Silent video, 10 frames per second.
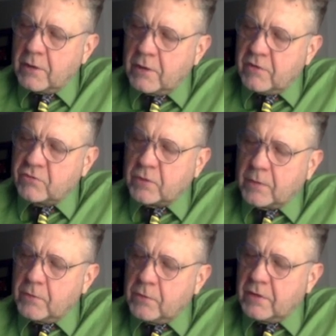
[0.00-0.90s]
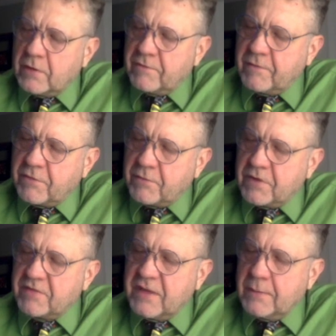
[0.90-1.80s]
square root of
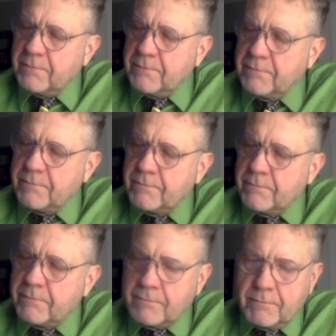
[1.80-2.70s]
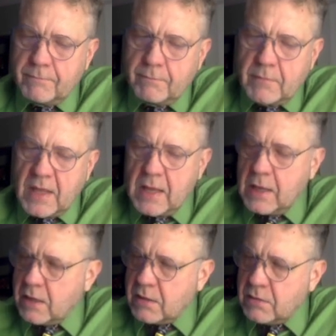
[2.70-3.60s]
3C.
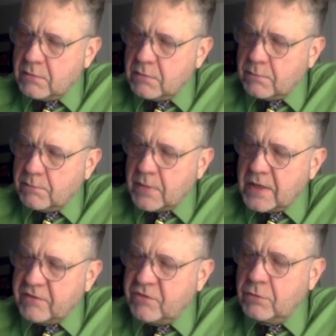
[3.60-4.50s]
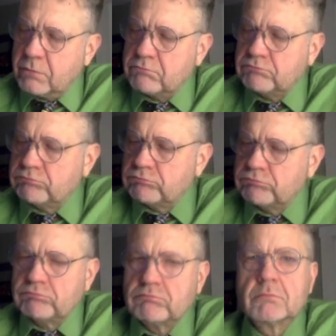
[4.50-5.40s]
And minus 2.
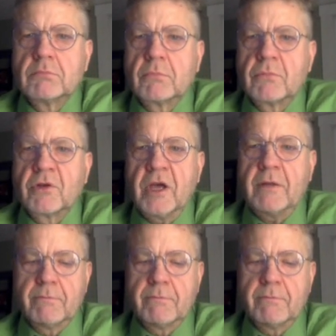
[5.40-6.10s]
Good?